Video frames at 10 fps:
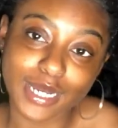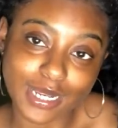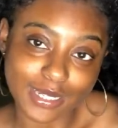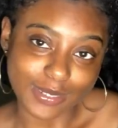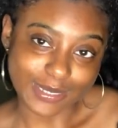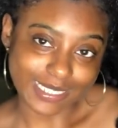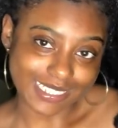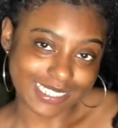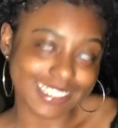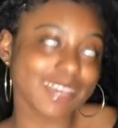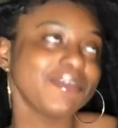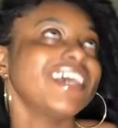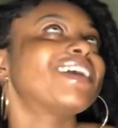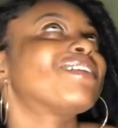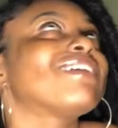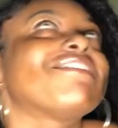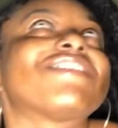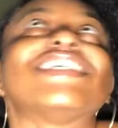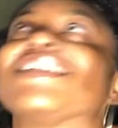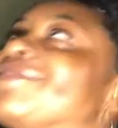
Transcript: a little of this. Let me hit on my friend,